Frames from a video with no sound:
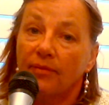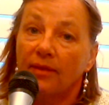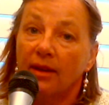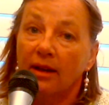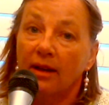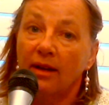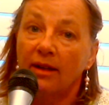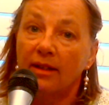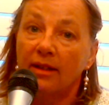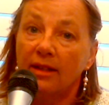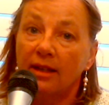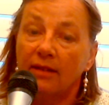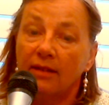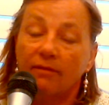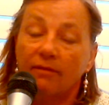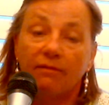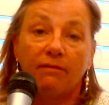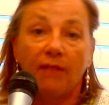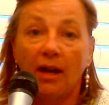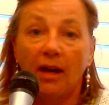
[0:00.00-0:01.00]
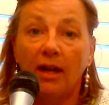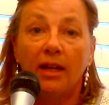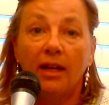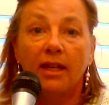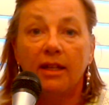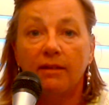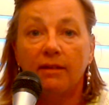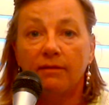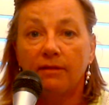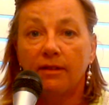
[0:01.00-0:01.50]
I did
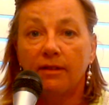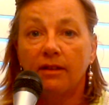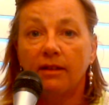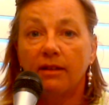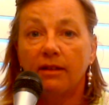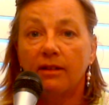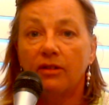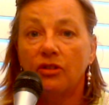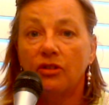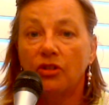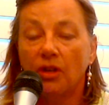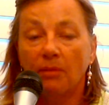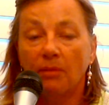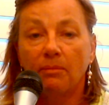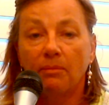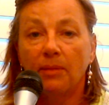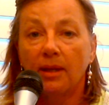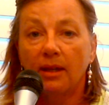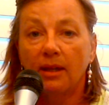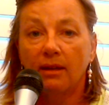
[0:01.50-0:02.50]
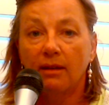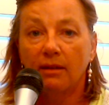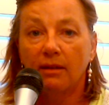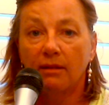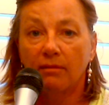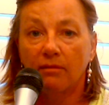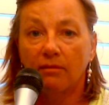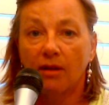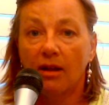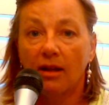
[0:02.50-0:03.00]
5 jumping
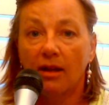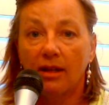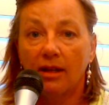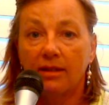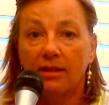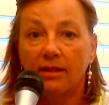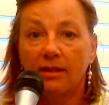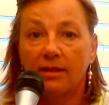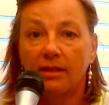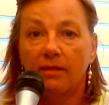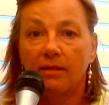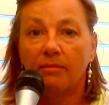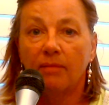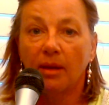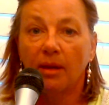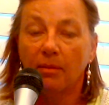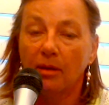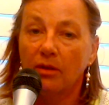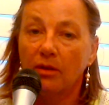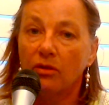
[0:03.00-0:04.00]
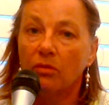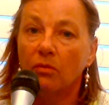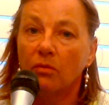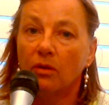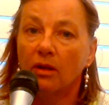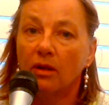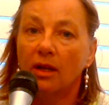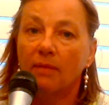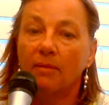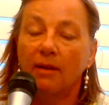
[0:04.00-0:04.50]
rides. Maybe I should
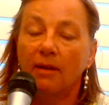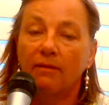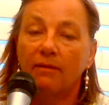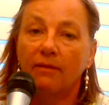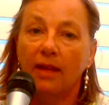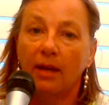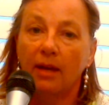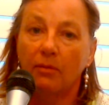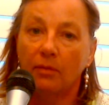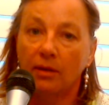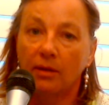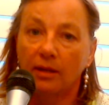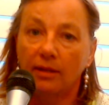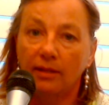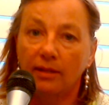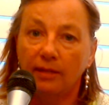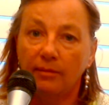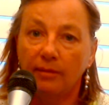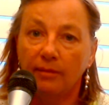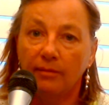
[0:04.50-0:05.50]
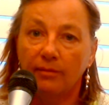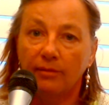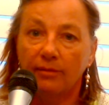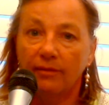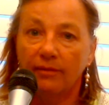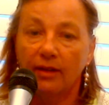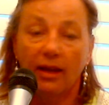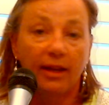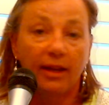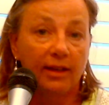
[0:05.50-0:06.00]
work on my flat work a little bit
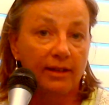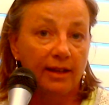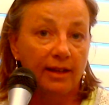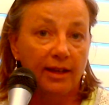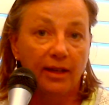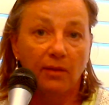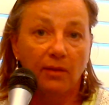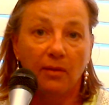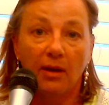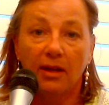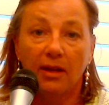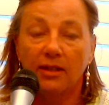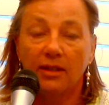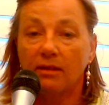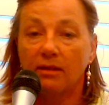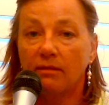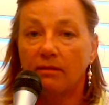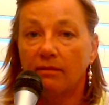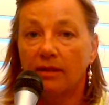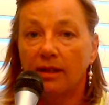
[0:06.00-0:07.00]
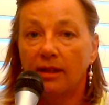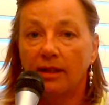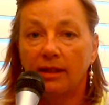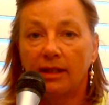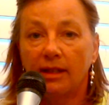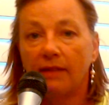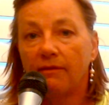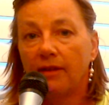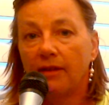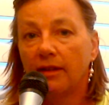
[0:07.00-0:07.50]
more. And likewise, well,
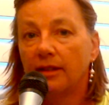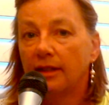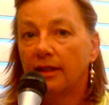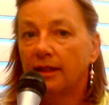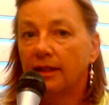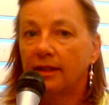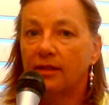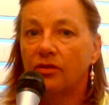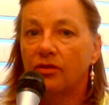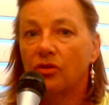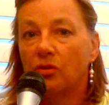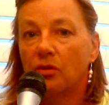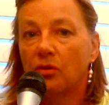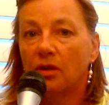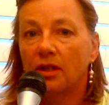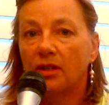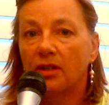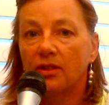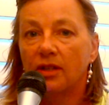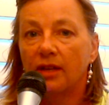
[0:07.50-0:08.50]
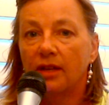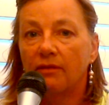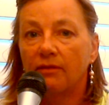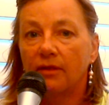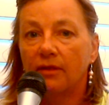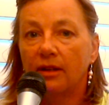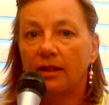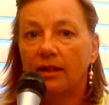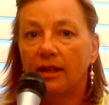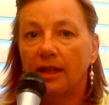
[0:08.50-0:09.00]
he felt a little sore in his left
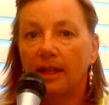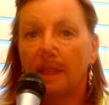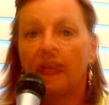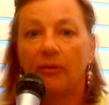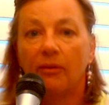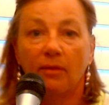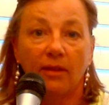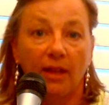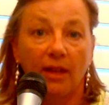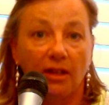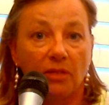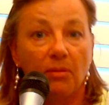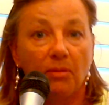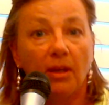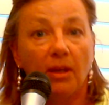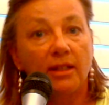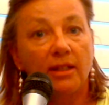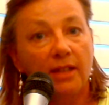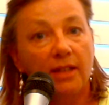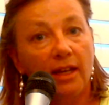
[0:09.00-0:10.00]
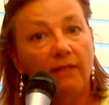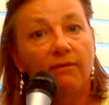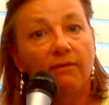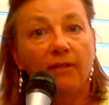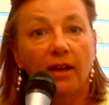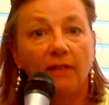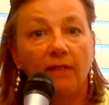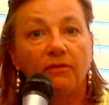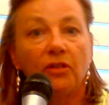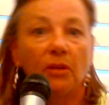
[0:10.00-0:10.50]
front leg. Well, that's because I had
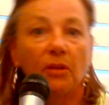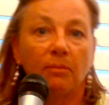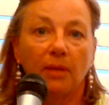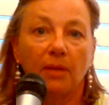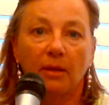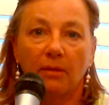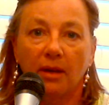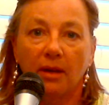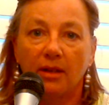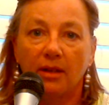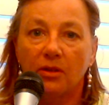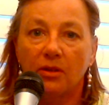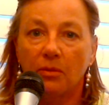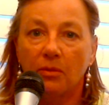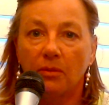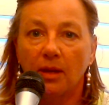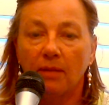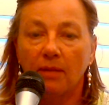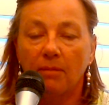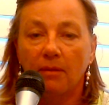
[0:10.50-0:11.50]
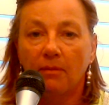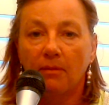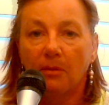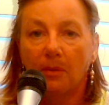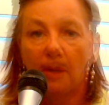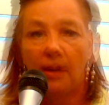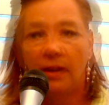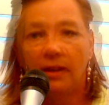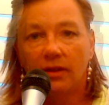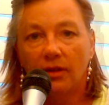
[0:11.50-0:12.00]
5 jumping rides the week
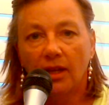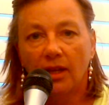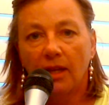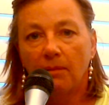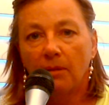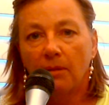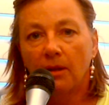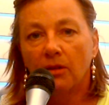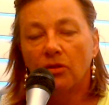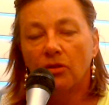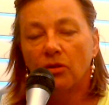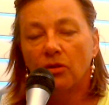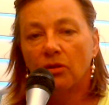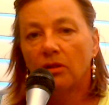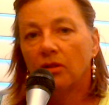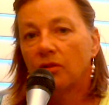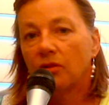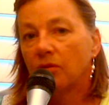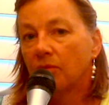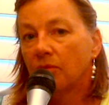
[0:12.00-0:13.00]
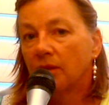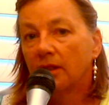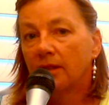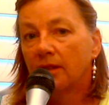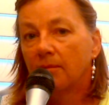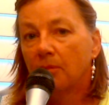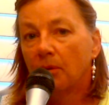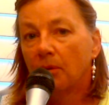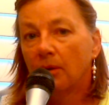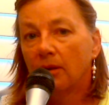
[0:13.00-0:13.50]
before. So keeping a journal is really
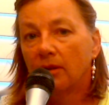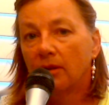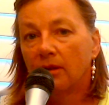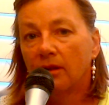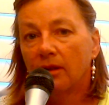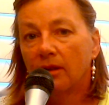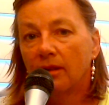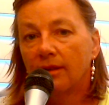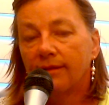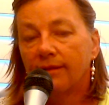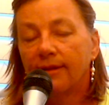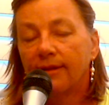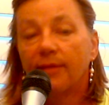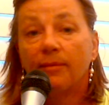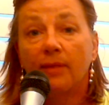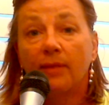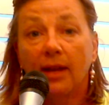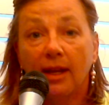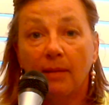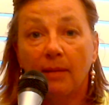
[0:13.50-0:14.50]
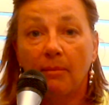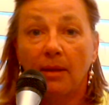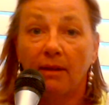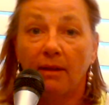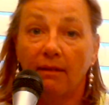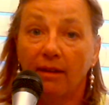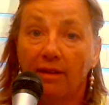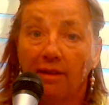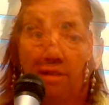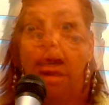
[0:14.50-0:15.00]
important. I recommend
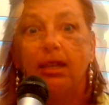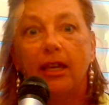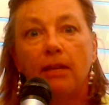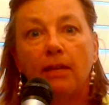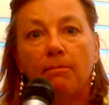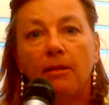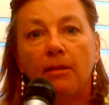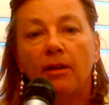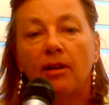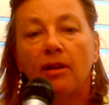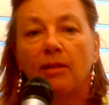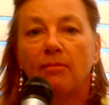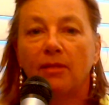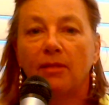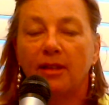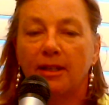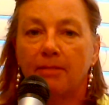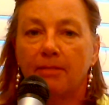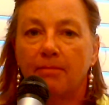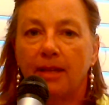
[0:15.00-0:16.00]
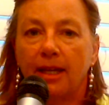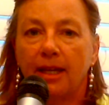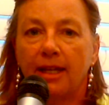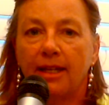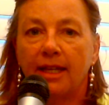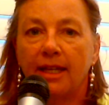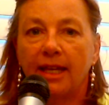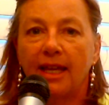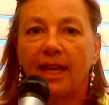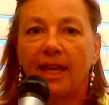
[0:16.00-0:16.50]
it. And keeping on with this
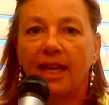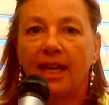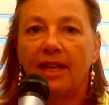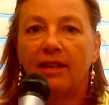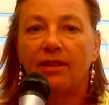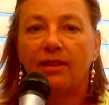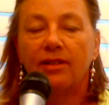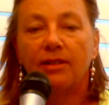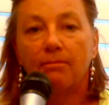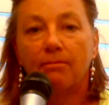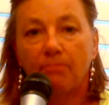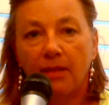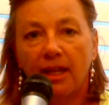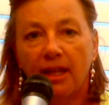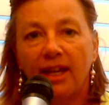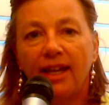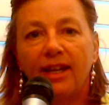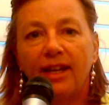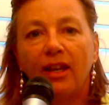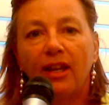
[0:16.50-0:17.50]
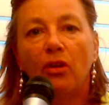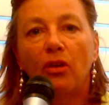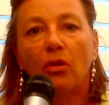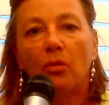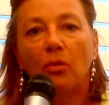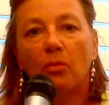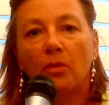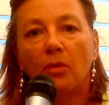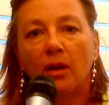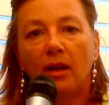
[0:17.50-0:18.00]
planning is planning
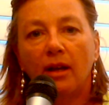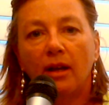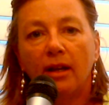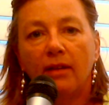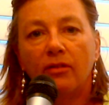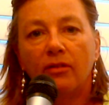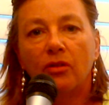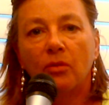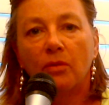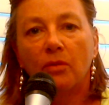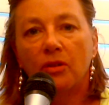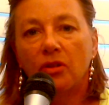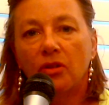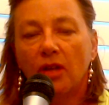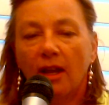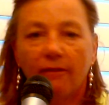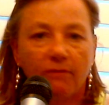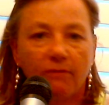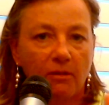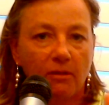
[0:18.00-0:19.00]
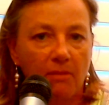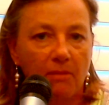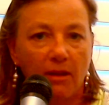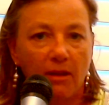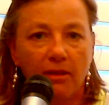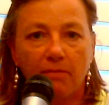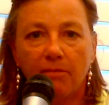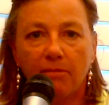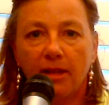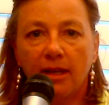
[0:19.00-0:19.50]
your ride. So once you have your
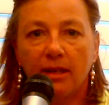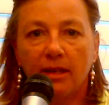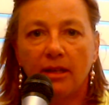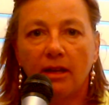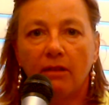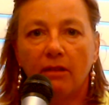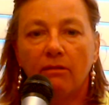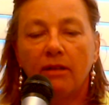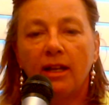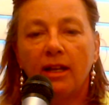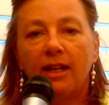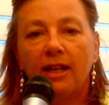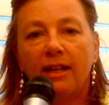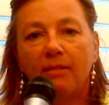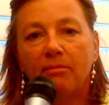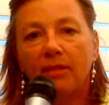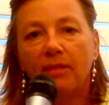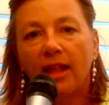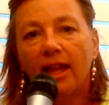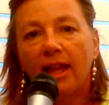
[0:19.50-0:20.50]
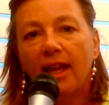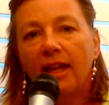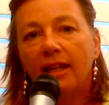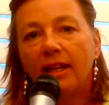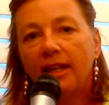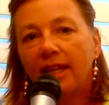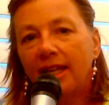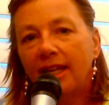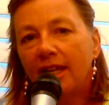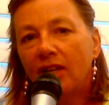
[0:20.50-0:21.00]
month planned out, plan
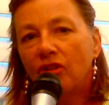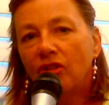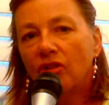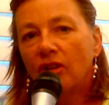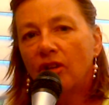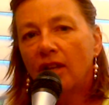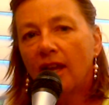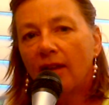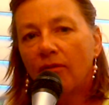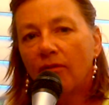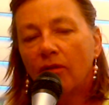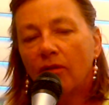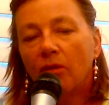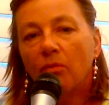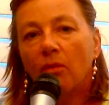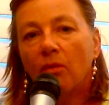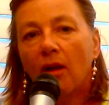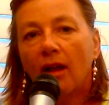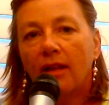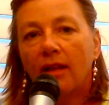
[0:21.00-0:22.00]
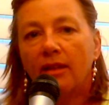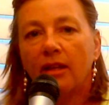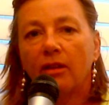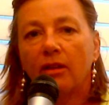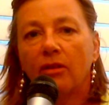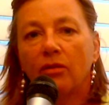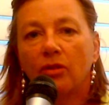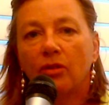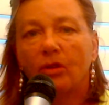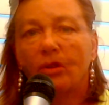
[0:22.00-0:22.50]
each and every ride that
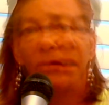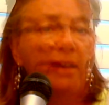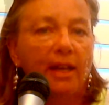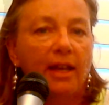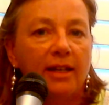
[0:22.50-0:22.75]
you do.